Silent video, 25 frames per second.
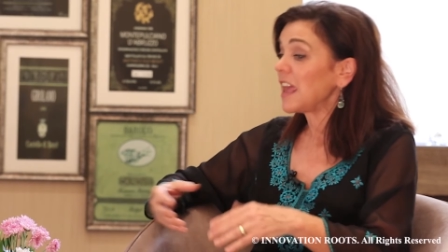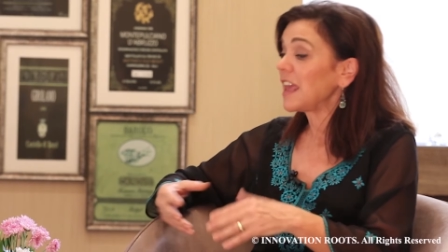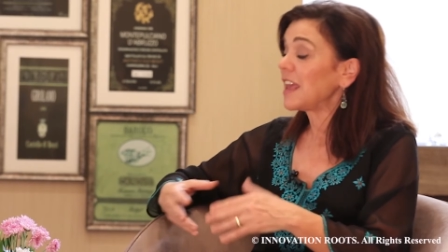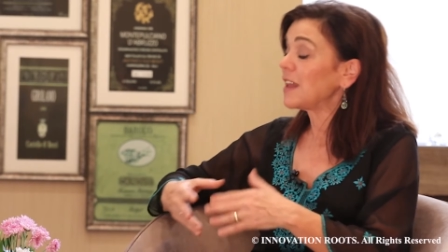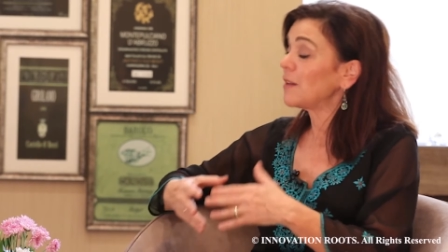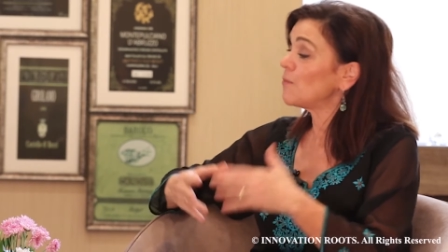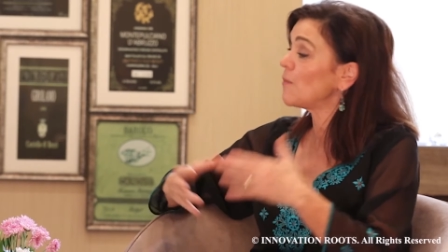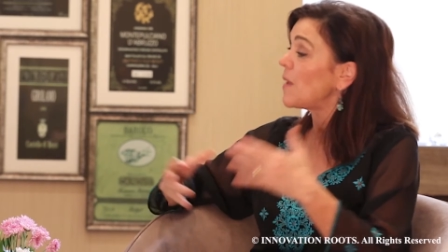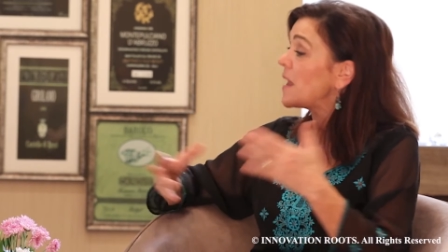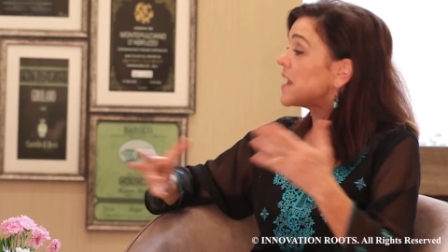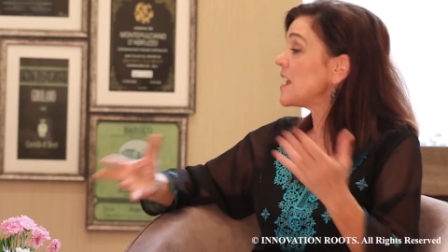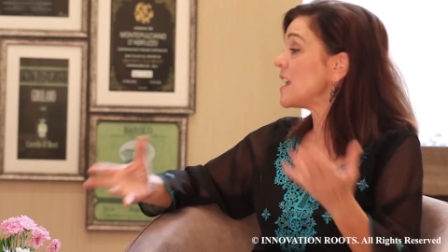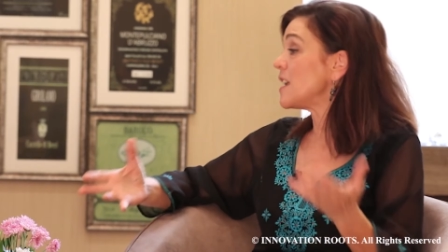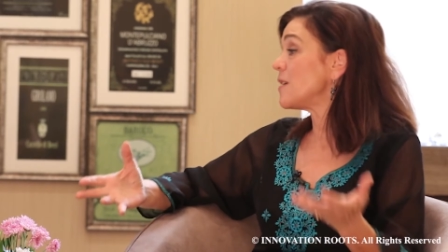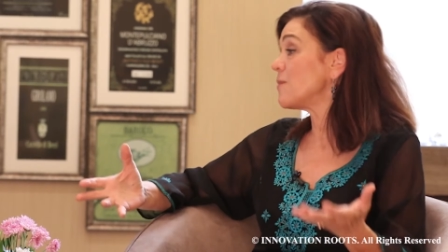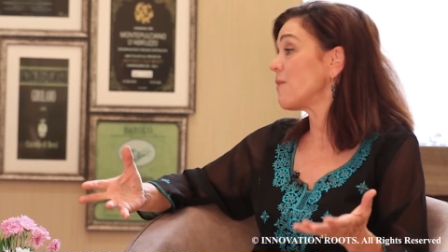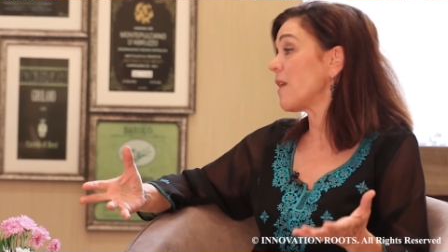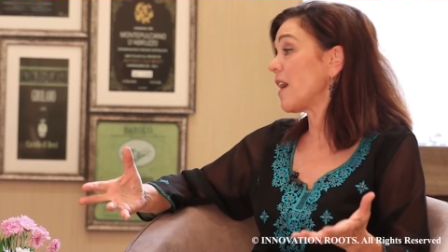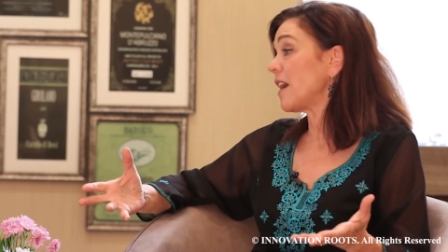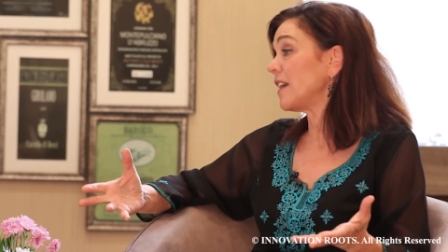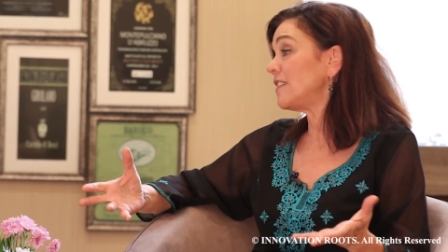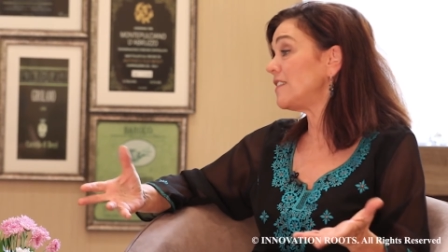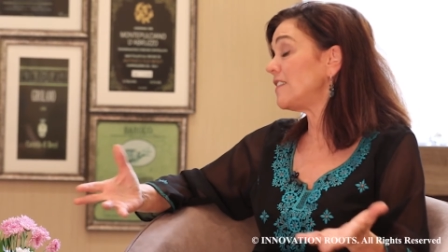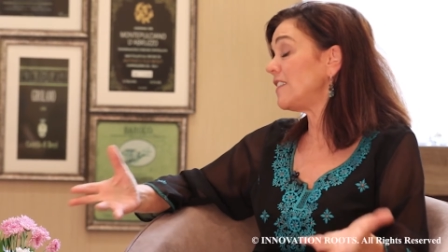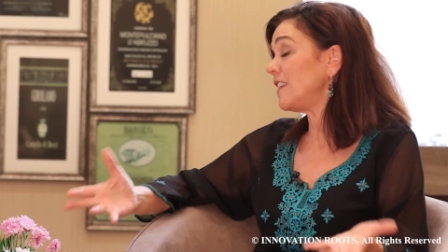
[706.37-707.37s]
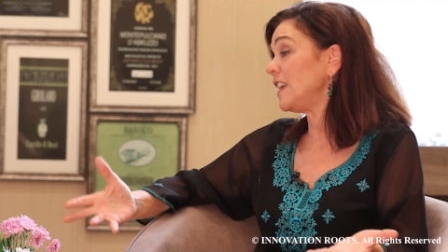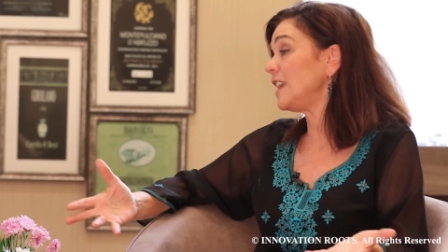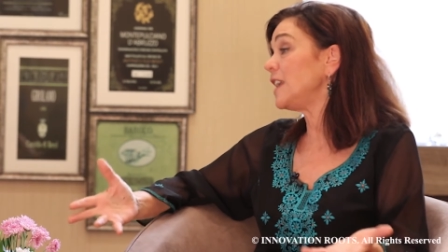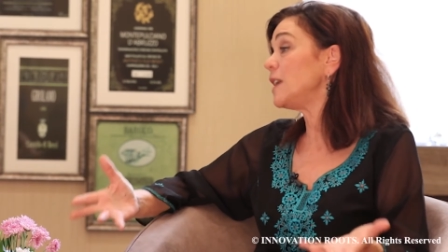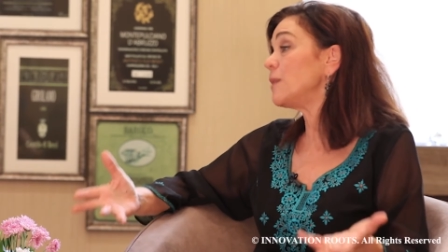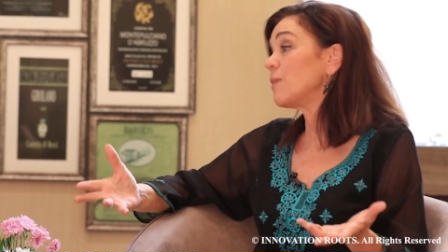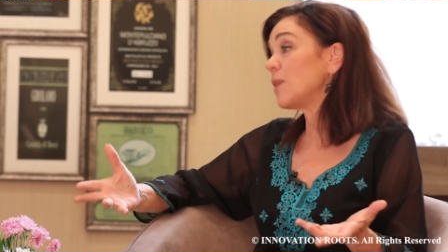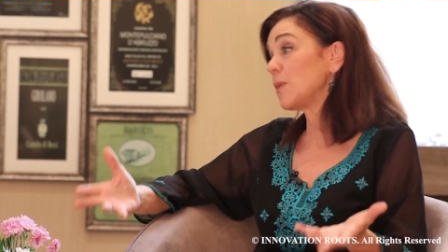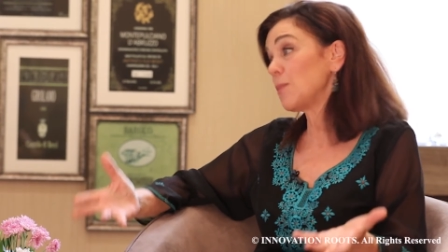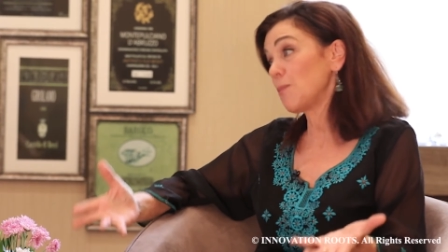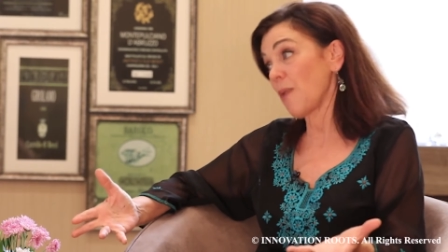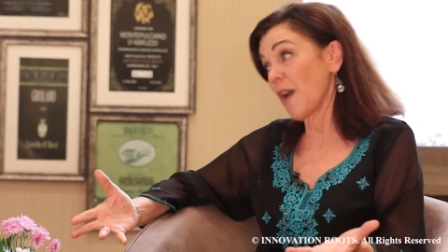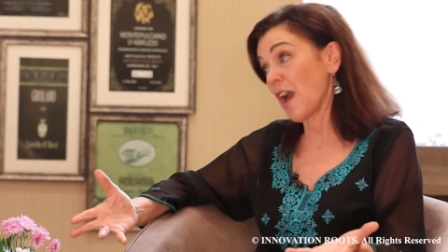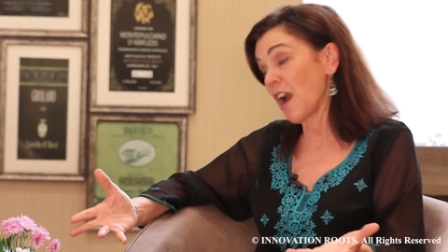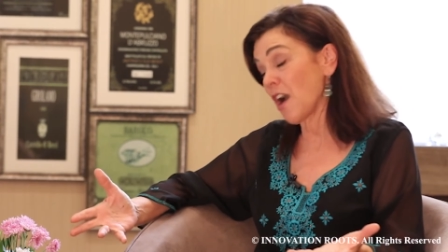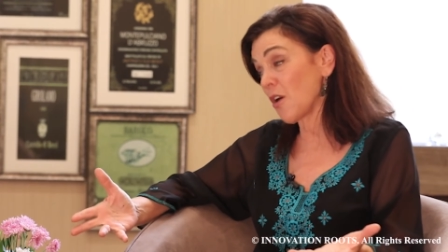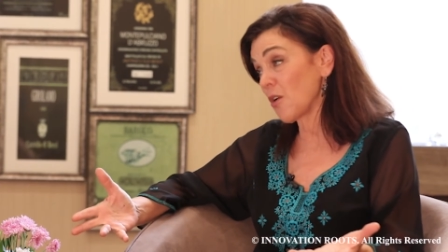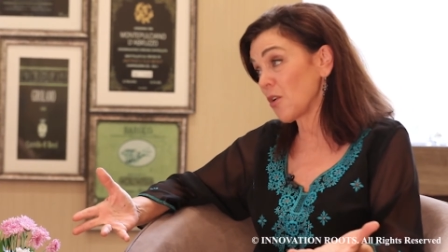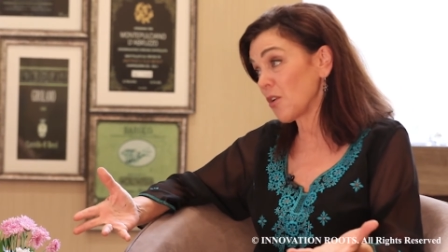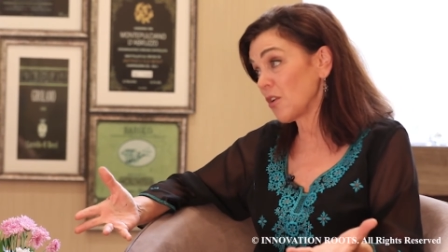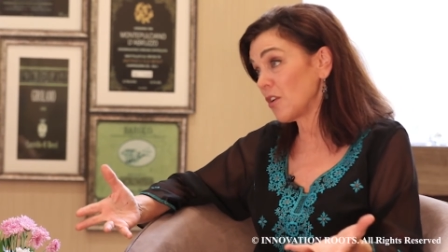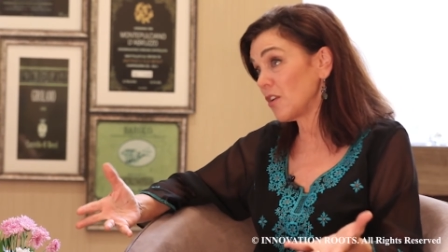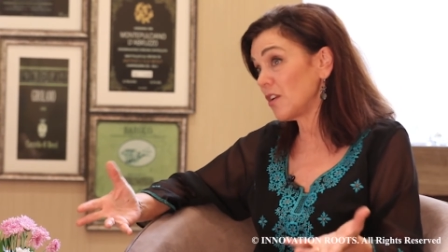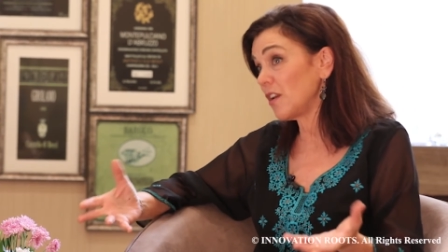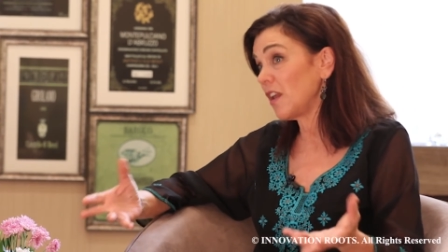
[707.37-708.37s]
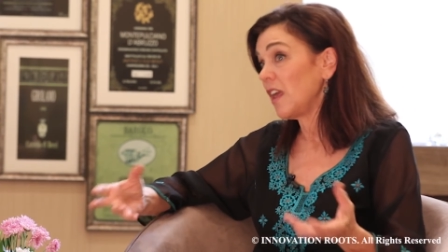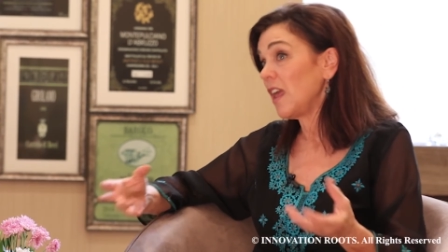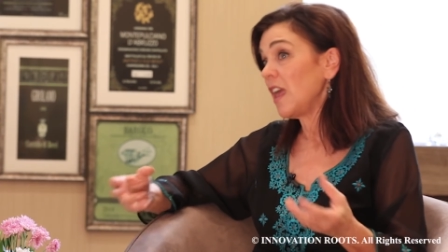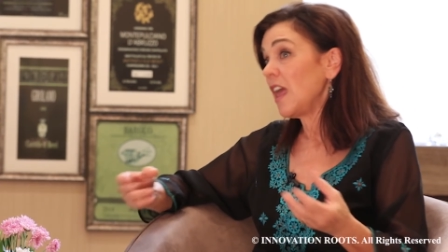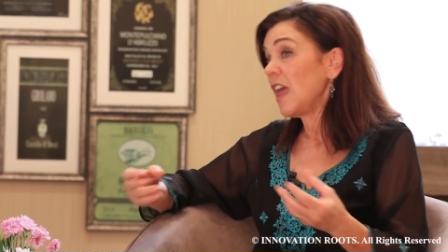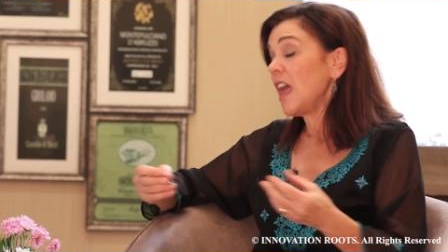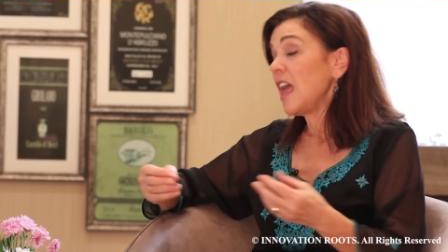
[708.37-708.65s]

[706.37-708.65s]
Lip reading: in making my team empowered